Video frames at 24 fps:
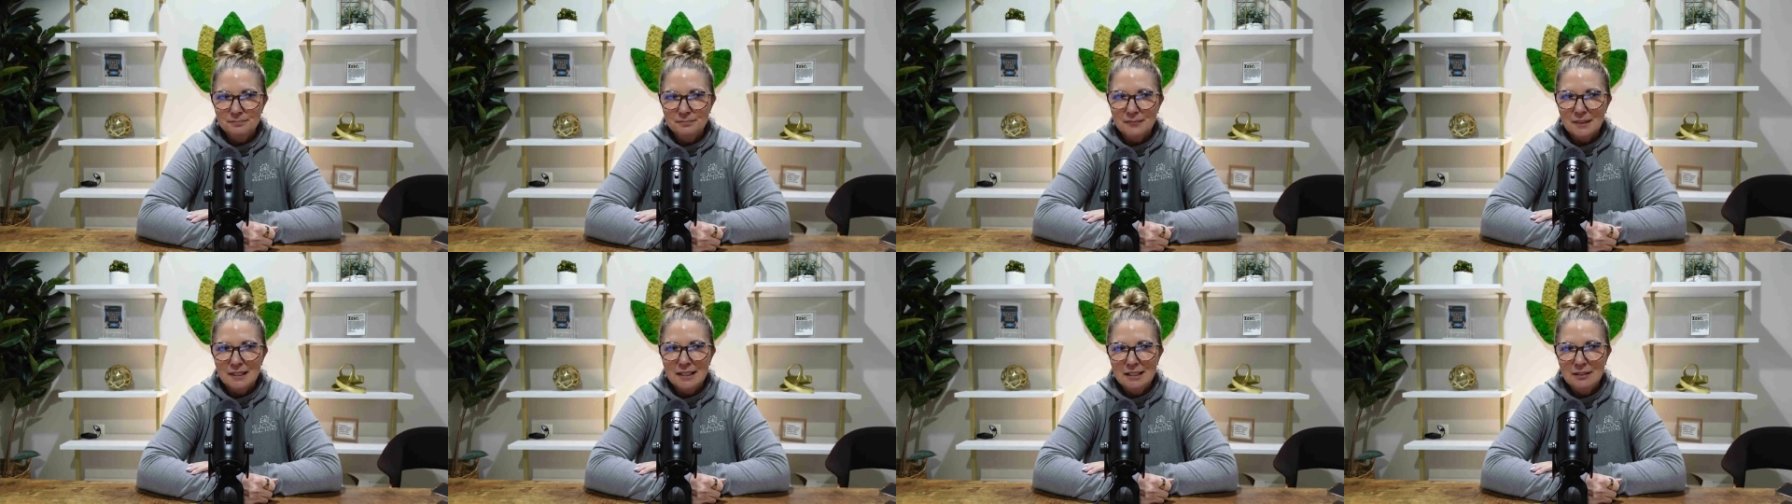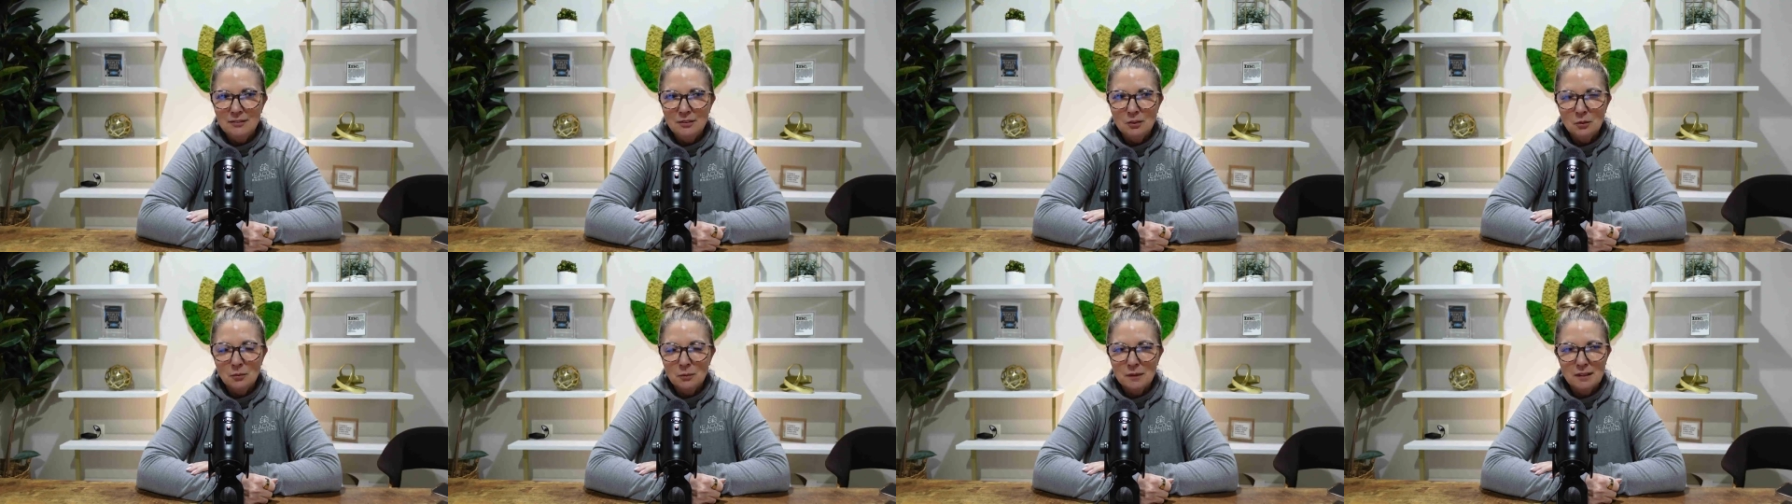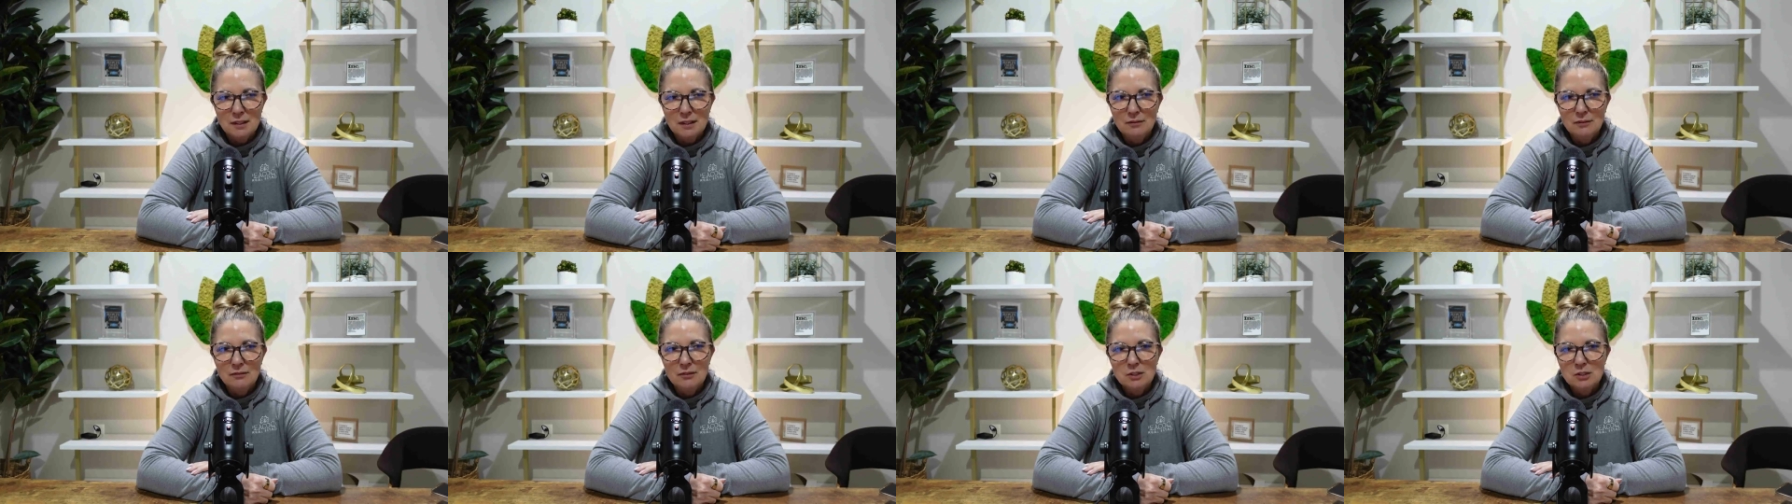even with the
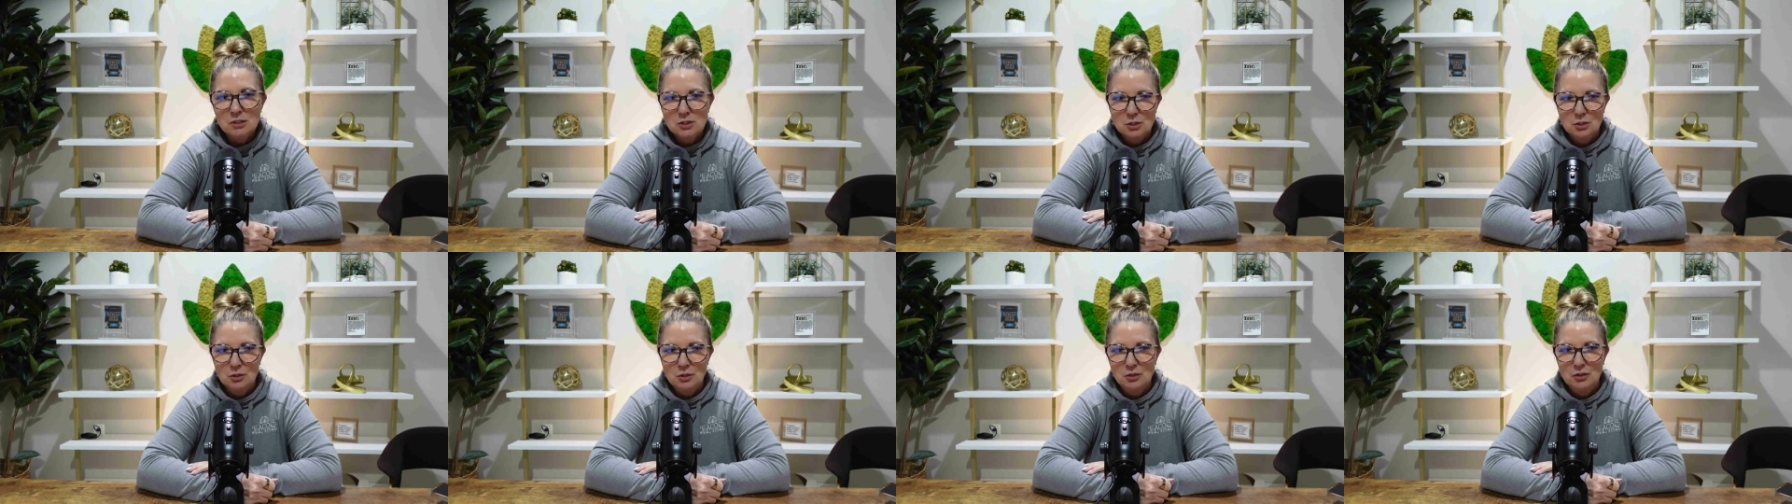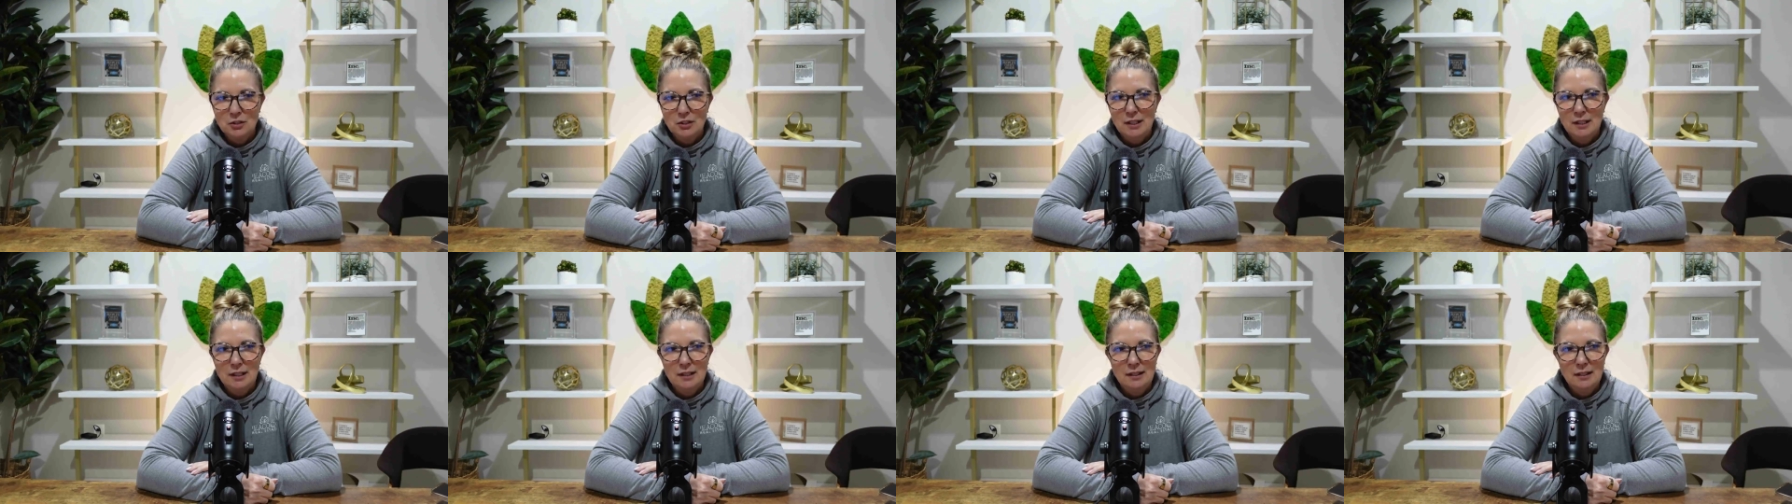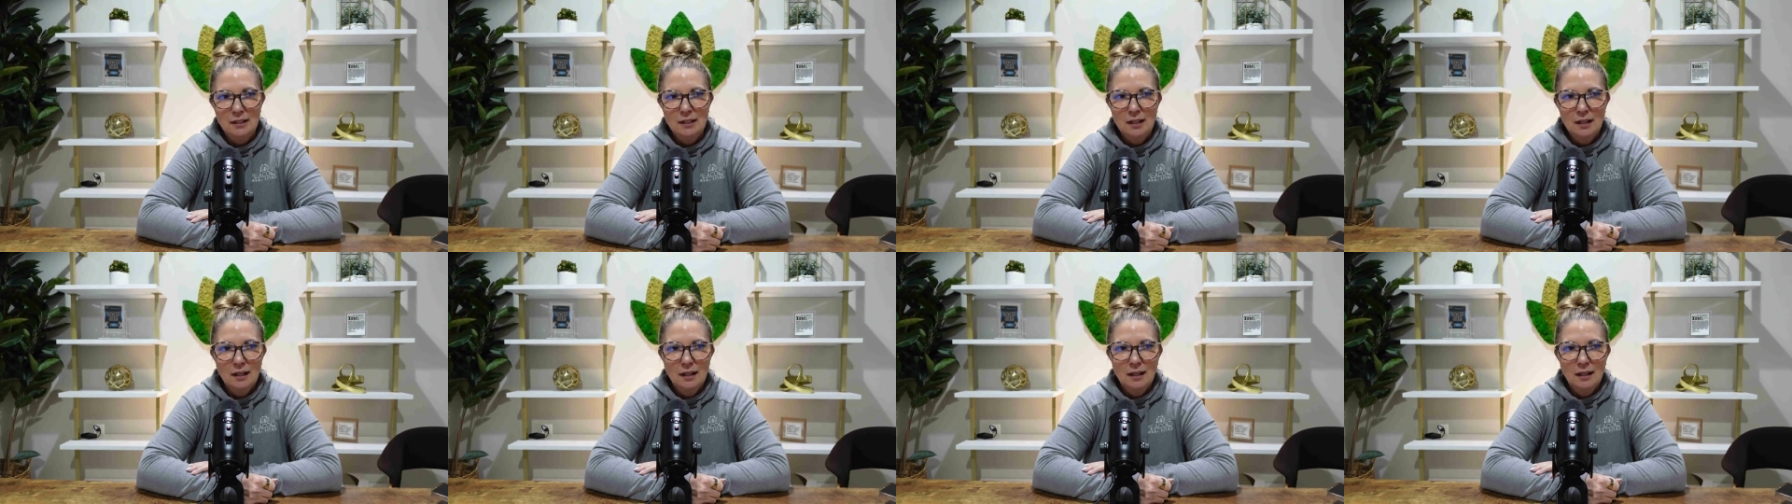
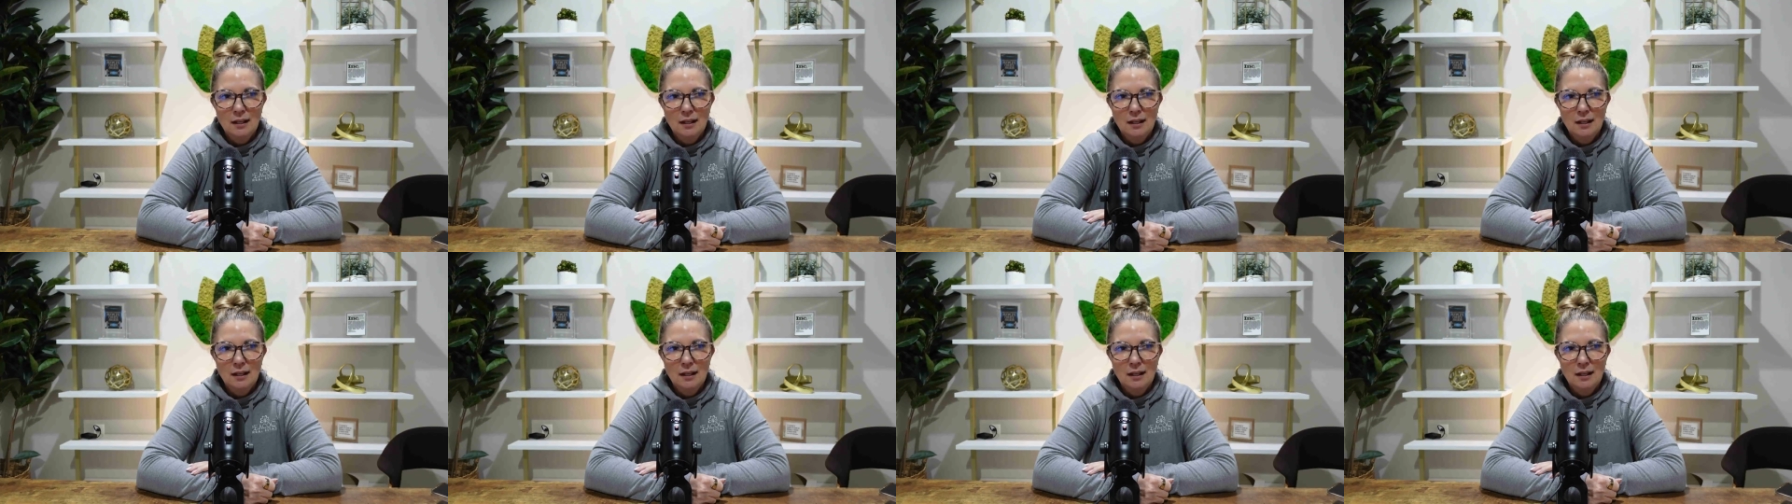inventory,